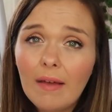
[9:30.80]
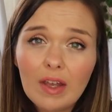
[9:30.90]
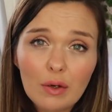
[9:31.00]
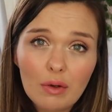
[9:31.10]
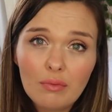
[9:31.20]

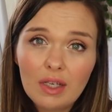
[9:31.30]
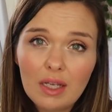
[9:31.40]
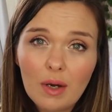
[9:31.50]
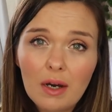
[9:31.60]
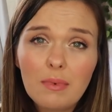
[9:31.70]
and they're growing
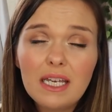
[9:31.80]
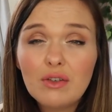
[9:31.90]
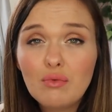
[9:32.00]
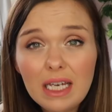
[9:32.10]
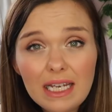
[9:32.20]
really well, but
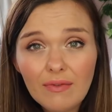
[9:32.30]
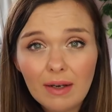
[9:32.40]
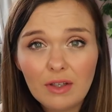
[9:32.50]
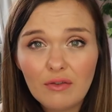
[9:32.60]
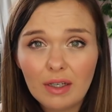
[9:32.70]
it's really
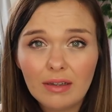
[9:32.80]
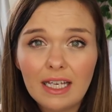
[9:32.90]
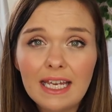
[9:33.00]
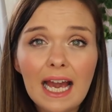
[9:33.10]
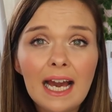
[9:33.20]
family
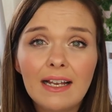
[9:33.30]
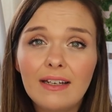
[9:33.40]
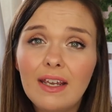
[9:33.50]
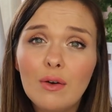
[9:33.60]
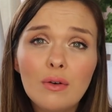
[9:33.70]
friendly,
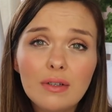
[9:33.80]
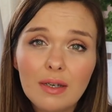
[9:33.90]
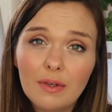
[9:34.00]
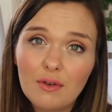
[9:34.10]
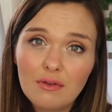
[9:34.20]
and it
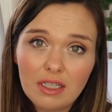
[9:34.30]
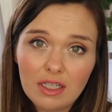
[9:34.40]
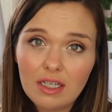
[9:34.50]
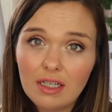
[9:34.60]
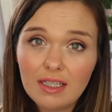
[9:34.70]
also
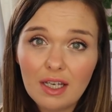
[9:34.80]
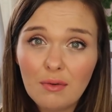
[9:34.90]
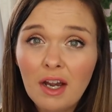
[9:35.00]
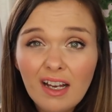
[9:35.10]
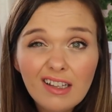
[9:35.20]
encourages you
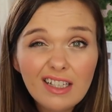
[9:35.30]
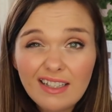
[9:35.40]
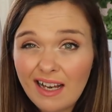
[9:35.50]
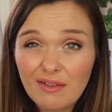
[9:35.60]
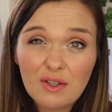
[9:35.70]
to
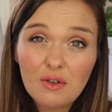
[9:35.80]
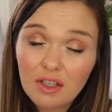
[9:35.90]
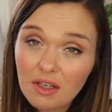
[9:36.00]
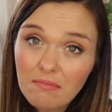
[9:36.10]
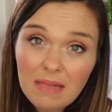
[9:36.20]
learn how to
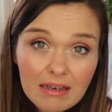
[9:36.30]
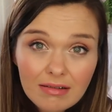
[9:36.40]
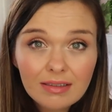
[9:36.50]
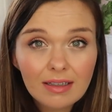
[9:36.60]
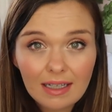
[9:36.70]
cook new
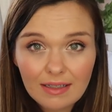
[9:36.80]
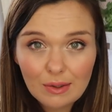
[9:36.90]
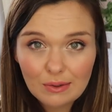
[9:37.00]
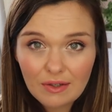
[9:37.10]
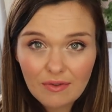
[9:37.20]
meals and that
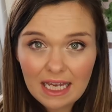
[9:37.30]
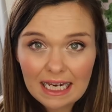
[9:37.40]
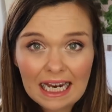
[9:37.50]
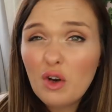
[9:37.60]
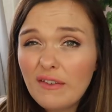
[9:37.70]
sort of
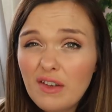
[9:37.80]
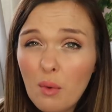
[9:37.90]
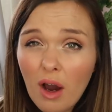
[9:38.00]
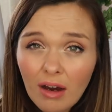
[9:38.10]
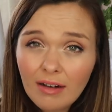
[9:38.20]
thing. But if
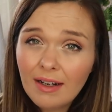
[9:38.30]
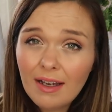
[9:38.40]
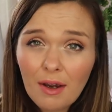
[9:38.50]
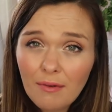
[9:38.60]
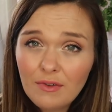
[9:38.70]
you aren't
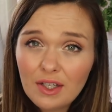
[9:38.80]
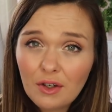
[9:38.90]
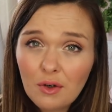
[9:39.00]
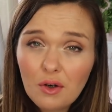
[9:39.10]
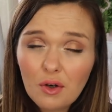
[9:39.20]
a
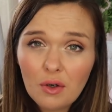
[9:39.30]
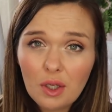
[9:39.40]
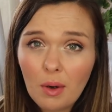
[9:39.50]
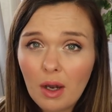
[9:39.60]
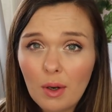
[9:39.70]
confident cook, or
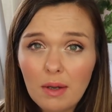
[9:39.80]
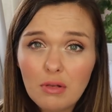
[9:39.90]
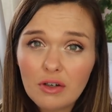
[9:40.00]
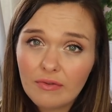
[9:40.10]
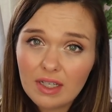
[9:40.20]
you are
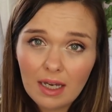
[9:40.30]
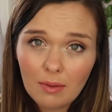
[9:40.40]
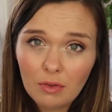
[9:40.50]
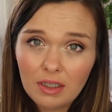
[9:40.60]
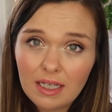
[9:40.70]
quite pushed for
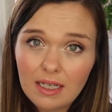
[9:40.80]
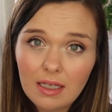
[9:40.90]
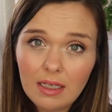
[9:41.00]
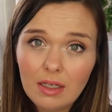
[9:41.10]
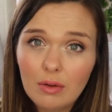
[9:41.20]
time one day,
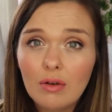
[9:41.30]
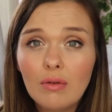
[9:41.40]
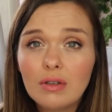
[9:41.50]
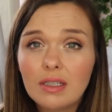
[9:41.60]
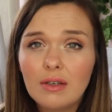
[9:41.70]
then you can
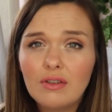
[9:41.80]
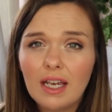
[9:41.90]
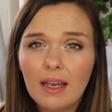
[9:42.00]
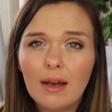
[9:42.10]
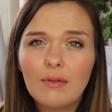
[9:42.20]
also
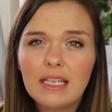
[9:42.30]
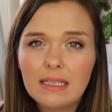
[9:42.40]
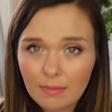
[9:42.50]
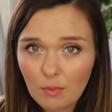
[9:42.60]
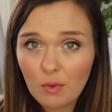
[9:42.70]
check out
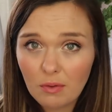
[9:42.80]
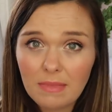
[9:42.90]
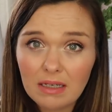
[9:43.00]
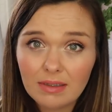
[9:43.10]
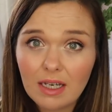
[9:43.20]
these Slimming
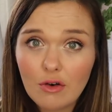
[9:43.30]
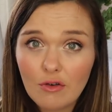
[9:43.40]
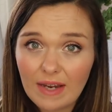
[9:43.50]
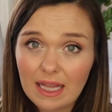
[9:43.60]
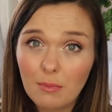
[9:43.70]
World meals that
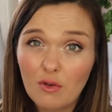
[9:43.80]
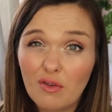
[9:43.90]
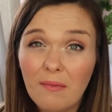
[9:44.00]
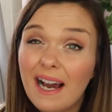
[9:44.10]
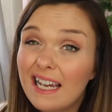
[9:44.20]
are available
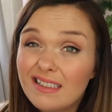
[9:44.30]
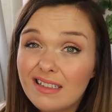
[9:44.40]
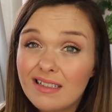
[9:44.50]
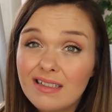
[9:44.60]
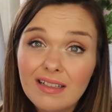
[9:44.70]
from
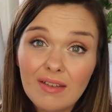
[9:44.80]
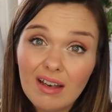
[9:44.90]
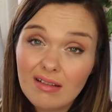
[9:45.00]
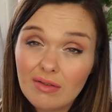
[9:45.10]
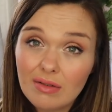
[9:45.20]
Iceland, so
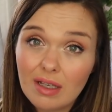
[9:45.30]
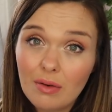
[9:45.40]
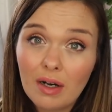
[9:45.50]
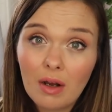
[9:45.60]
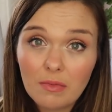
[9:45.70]
that's
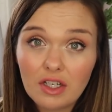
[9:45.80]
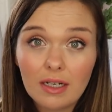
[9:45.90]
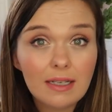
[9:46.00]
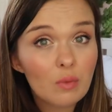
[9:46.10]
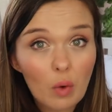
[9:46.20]
also an
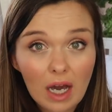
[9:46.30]
option as